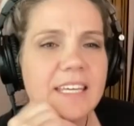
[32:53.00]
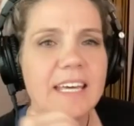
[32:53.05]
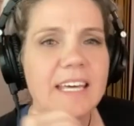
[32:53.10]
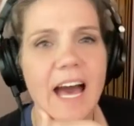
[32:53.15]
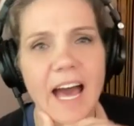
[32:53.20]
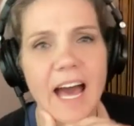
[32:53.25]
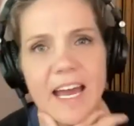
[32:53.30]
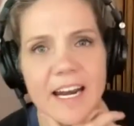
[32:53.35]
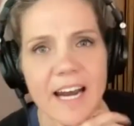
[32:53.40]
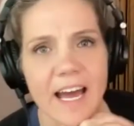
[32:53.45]

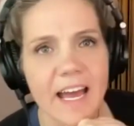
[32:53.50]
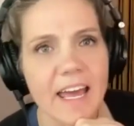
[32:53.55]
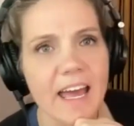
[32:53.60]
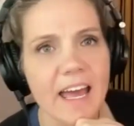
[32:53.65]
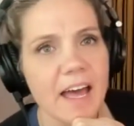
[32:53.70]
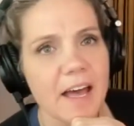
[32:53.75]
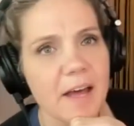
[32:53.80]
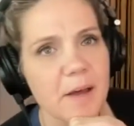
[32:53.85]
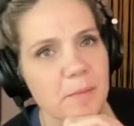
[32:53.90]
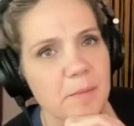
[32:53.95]
yeah, and I
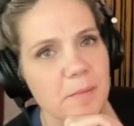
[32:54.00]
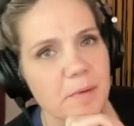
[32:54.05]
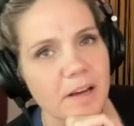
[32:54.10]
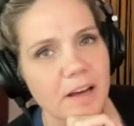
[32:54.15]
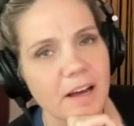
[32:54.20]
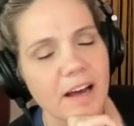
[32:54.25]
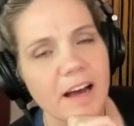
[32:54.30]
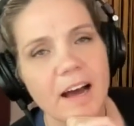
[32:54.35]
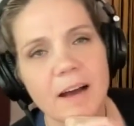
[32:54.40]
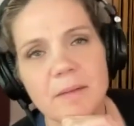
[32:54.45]
am
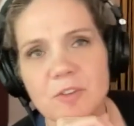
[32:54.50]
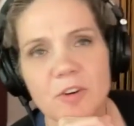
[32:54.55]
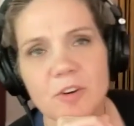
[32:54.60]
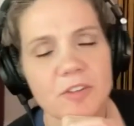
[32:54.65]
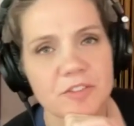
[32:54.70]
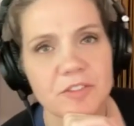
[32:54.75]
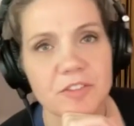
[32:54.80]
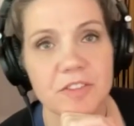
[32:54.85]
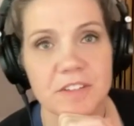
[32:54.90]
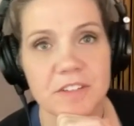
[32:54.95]
I'm going
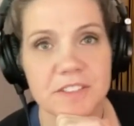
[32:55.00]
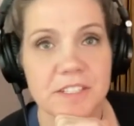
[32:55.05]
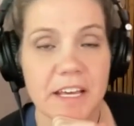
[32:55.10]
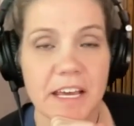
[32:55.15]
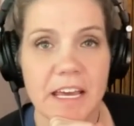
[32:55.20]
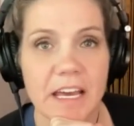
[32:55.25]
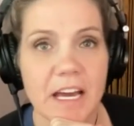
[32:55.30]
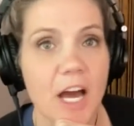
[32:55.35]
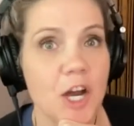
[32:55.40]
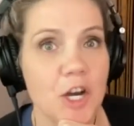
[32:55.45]
through this
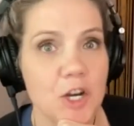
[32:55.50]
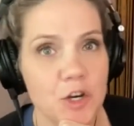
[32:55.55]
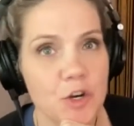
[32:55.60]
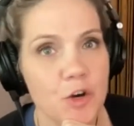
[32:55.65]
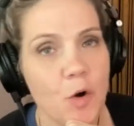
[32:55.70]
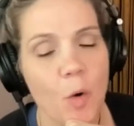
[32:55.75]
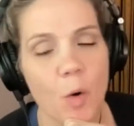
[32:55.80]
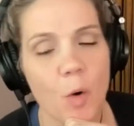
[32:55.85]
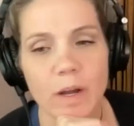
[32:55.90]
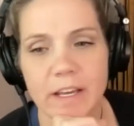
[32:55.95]
like
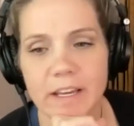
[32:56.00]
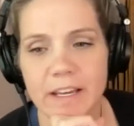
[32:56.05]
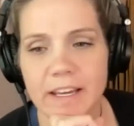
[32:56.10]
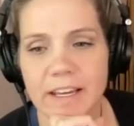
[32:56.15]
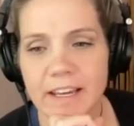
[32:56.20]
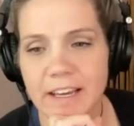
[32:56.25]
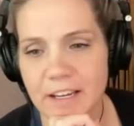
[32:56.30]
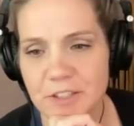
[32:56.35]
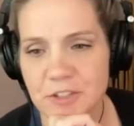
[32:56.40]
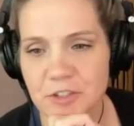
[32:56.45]

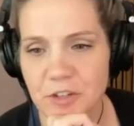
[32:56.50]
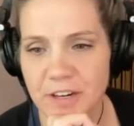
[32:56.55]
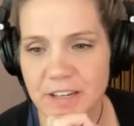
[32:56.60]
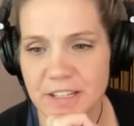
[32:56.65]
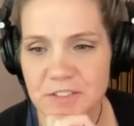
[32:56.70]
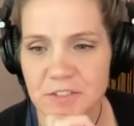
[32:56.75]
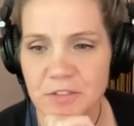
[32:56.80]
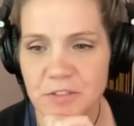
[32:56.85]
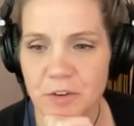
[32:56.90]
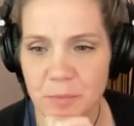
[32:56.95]
annoying
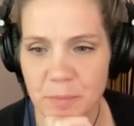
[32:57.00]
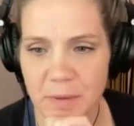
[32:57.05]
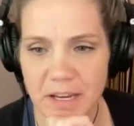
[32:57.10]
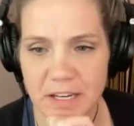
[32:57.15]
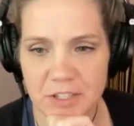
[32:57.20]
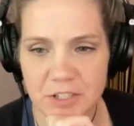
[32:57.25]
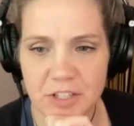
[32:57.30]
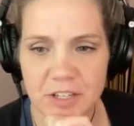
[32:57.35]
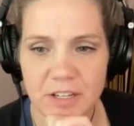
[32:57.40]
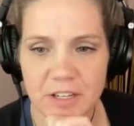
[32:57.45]

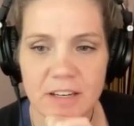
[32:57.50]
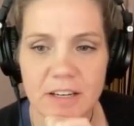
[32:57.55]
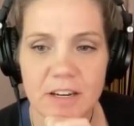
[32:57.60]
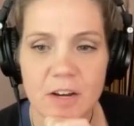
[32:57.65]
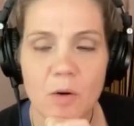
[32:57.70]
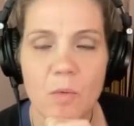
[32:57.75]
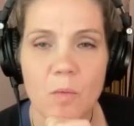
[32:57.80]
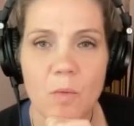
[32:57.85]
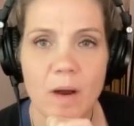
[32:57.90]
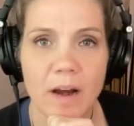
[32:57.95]
transformation
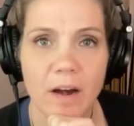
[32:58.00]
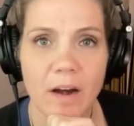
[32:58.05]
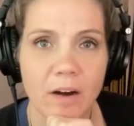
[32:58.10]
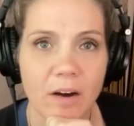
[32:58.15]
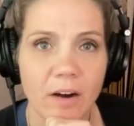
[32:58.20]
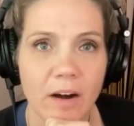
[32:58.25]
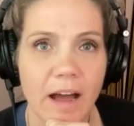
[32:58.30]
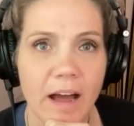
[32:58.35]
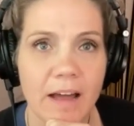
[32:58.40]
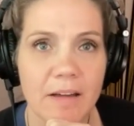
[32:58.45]

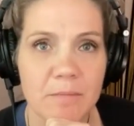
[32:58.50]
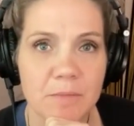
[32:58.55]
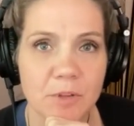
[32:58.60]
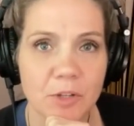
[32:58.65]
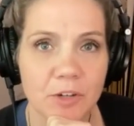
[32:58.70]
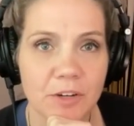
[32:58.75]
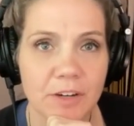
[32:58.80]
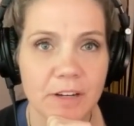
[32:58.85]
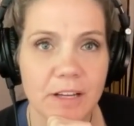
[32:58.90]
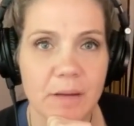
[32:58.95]
where I'm
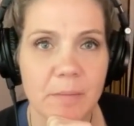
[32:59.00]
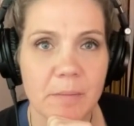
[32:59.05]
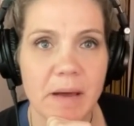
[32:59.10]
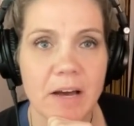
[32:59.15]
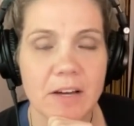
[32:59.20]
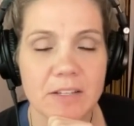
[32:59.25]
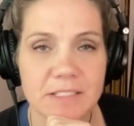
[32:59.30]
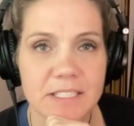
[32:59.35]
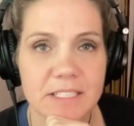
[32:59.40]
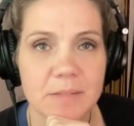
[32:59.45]
learning
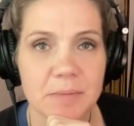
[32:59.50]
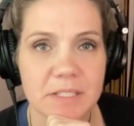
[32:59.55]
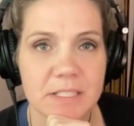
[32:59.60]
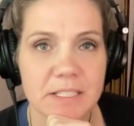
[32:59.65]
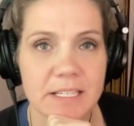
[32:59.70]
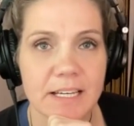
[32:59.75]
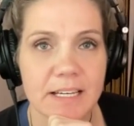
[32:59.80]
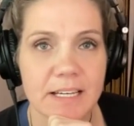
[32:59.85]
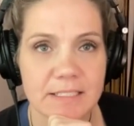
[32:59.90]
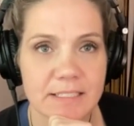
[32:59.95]
about
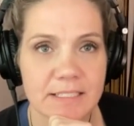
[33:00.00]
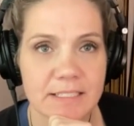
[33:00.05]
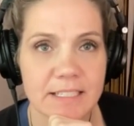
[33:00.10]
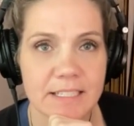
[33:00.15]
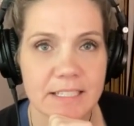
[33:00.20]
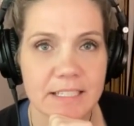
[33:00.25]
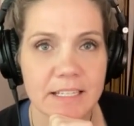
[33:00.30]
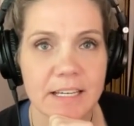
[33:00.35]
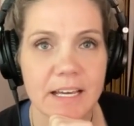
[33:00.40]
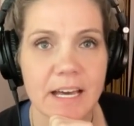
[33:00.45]

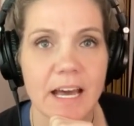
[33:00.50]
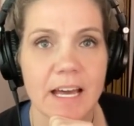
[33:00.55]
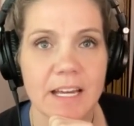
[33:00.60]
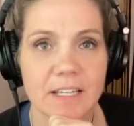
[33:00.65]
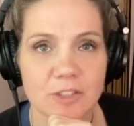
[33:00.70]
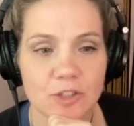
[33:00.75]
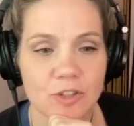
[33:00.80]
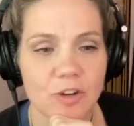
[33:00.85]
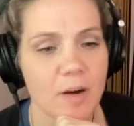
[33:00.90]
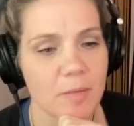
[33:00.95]
CPTSD
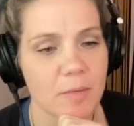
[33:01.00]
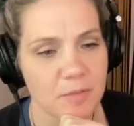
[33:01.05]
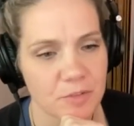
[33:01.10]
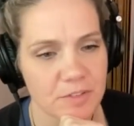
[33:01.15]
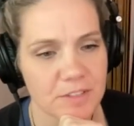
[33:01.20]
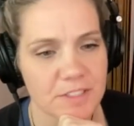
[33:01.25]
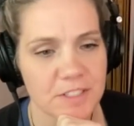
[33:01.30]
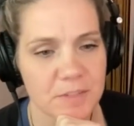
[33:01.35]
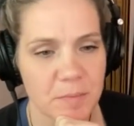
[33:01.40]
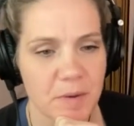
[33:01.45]
and trauma
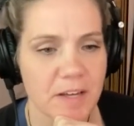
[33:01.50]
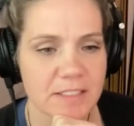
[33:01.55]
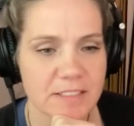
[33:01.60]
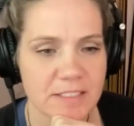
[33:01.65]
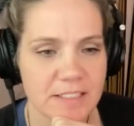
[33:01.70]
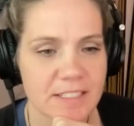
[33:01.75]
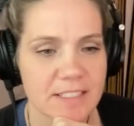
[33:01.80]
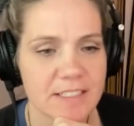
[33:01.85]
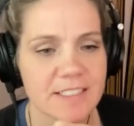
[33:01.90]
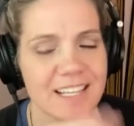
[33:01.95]

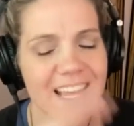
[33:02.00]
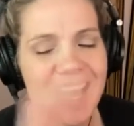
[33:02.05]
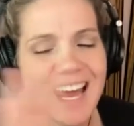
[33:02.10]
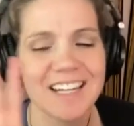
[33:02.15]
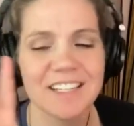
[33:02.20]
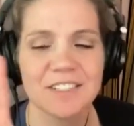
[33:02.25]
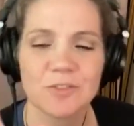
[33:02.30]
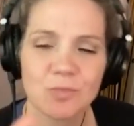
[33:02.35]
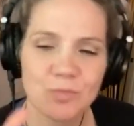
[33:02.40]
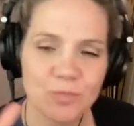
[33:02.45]
responses and
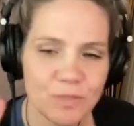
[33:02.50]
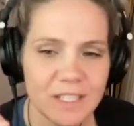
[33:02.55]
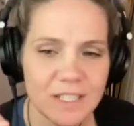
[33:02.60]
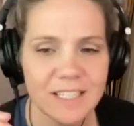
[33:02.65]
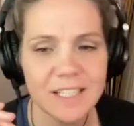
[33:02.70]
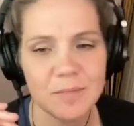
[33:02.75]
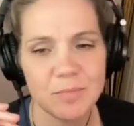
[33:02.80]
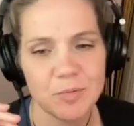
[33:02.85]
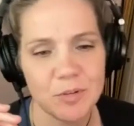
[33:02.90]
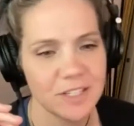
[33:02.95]
it's
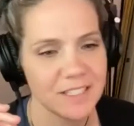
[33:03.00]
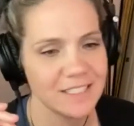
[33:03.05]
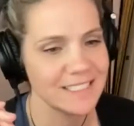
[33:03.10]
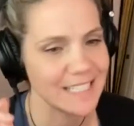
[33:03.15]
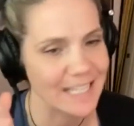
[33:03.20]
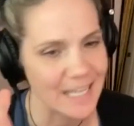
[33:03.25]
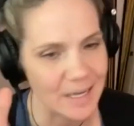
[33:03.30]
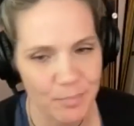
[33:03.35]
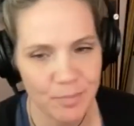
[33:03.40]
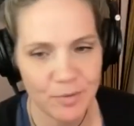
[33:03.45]
really put a
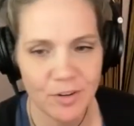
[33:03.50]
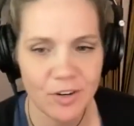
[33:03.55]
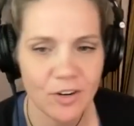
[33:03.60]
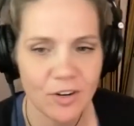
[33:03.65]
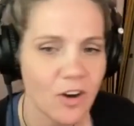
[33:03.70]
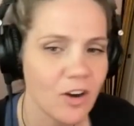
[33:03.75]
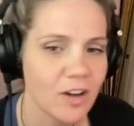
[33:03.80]
damper